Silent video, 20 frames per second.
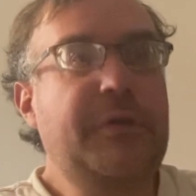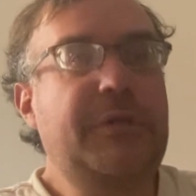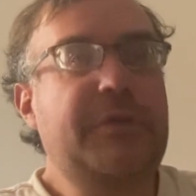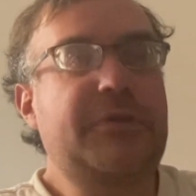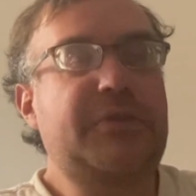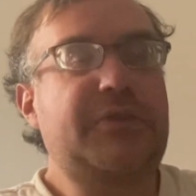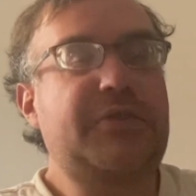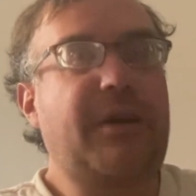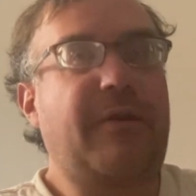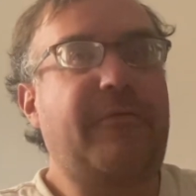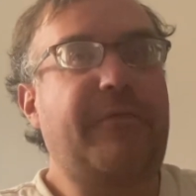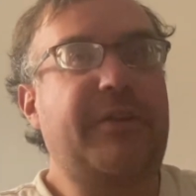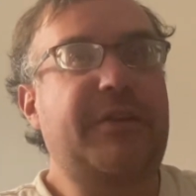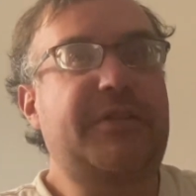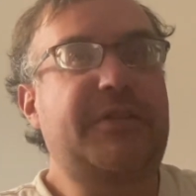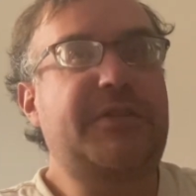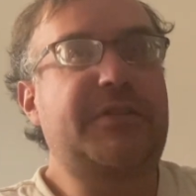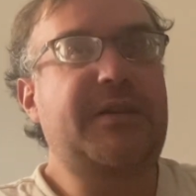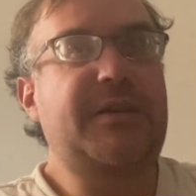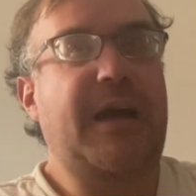stuff.
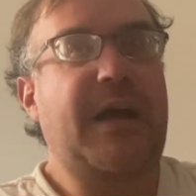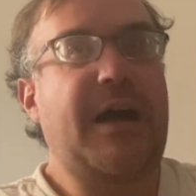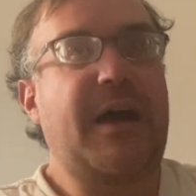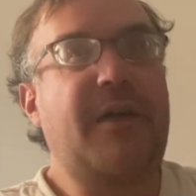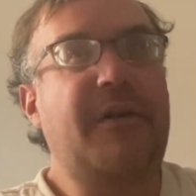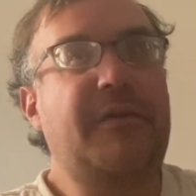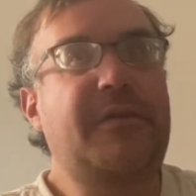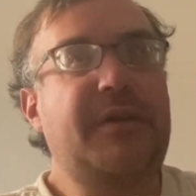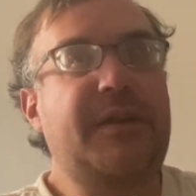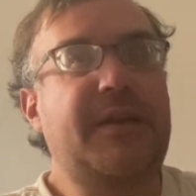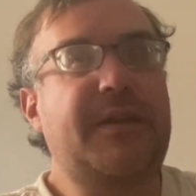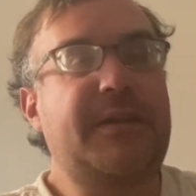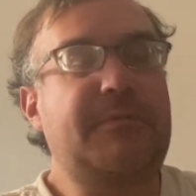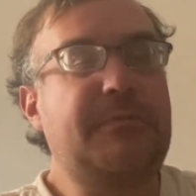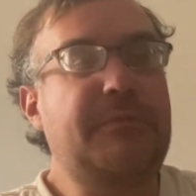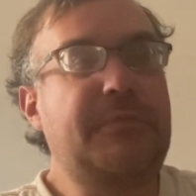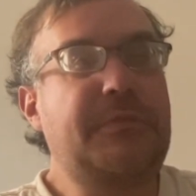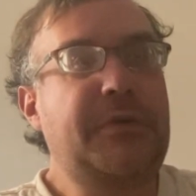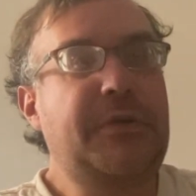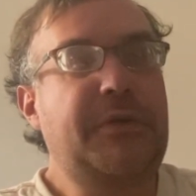It's uh, it
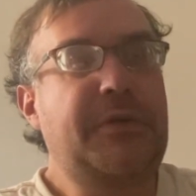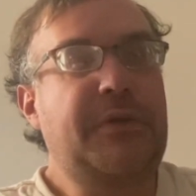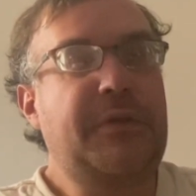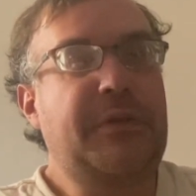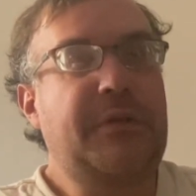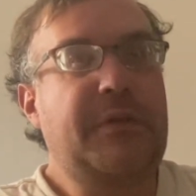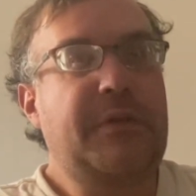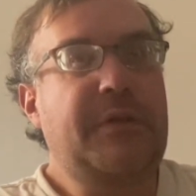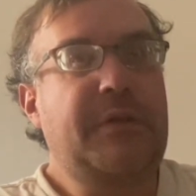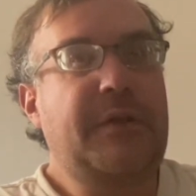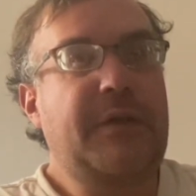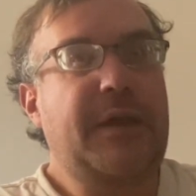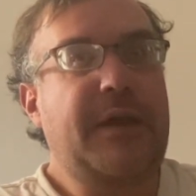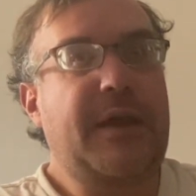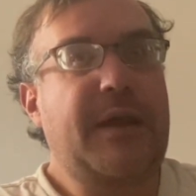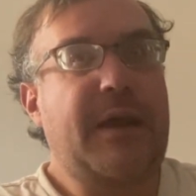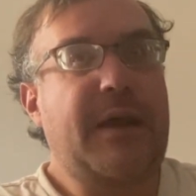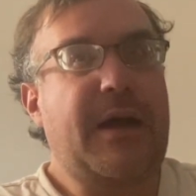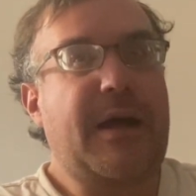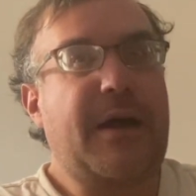
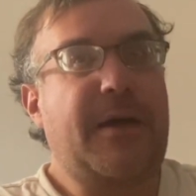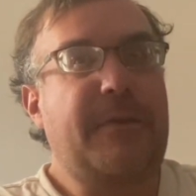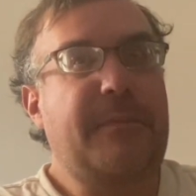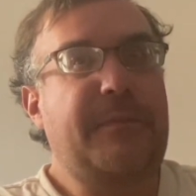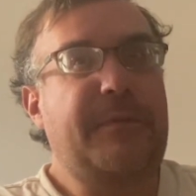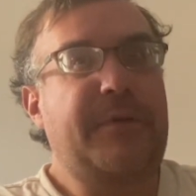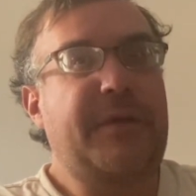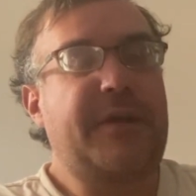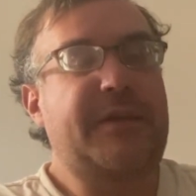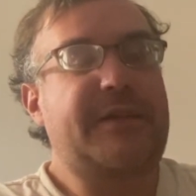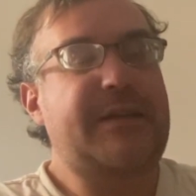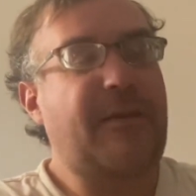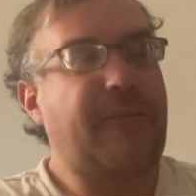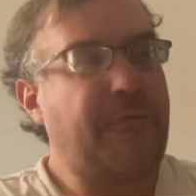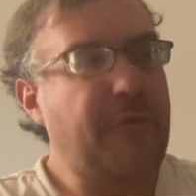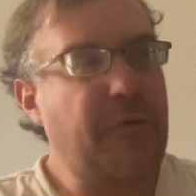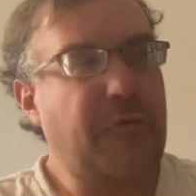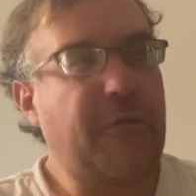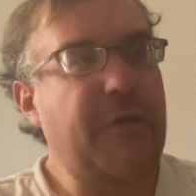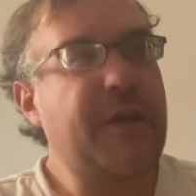it uh, it
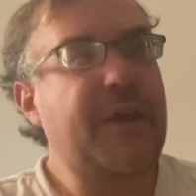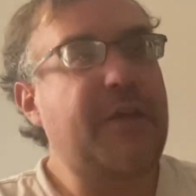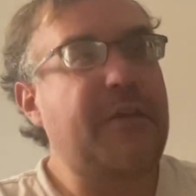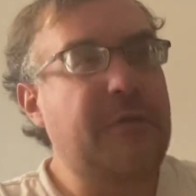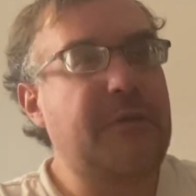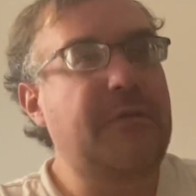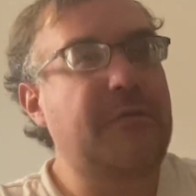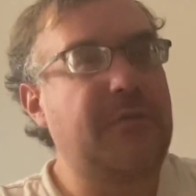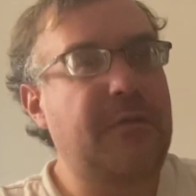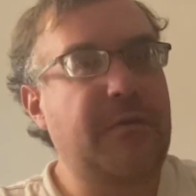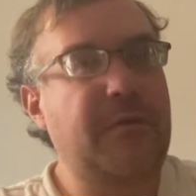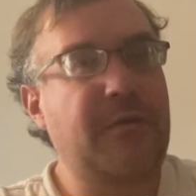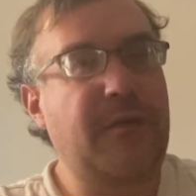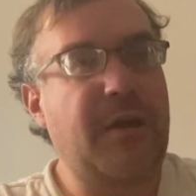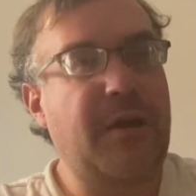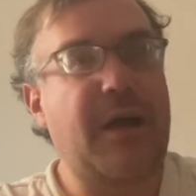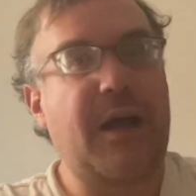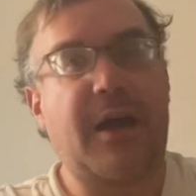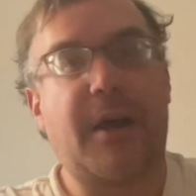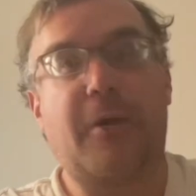definitely
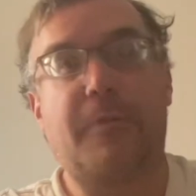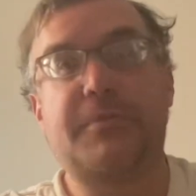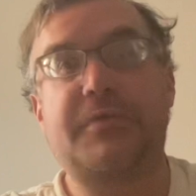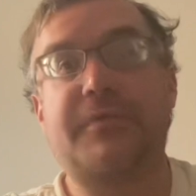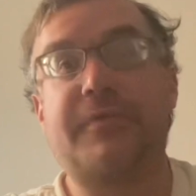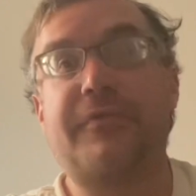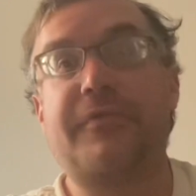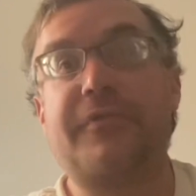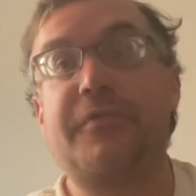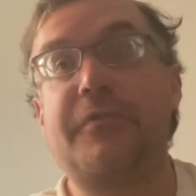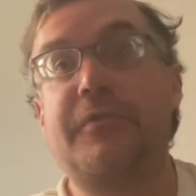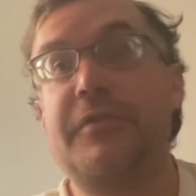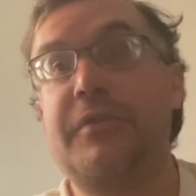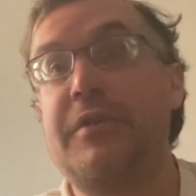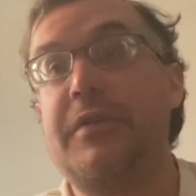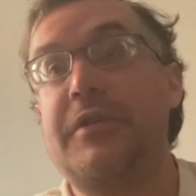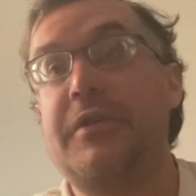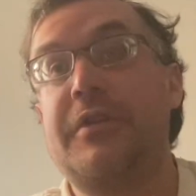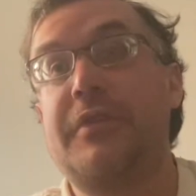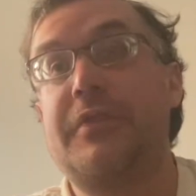uh, helps if you
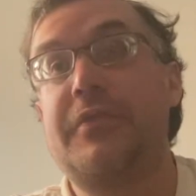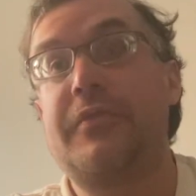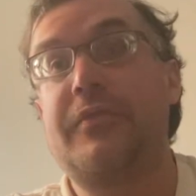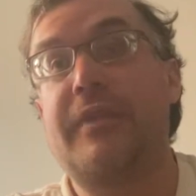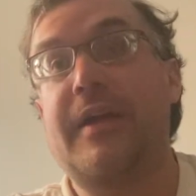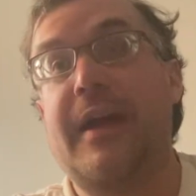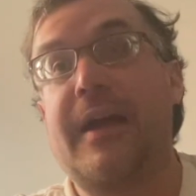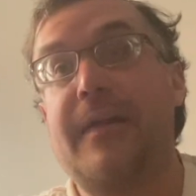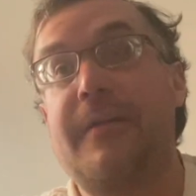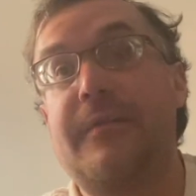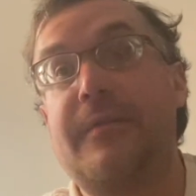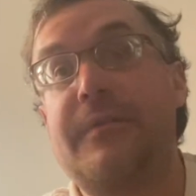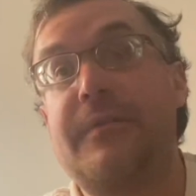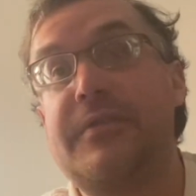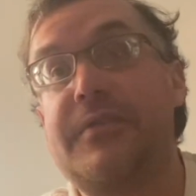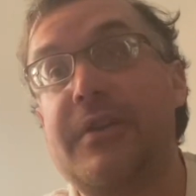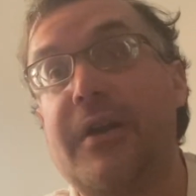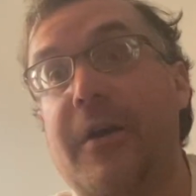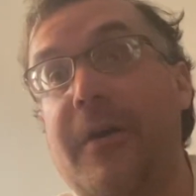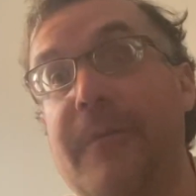do that.
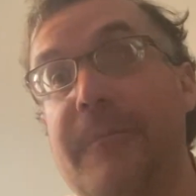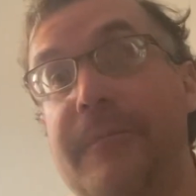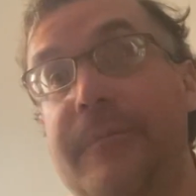So,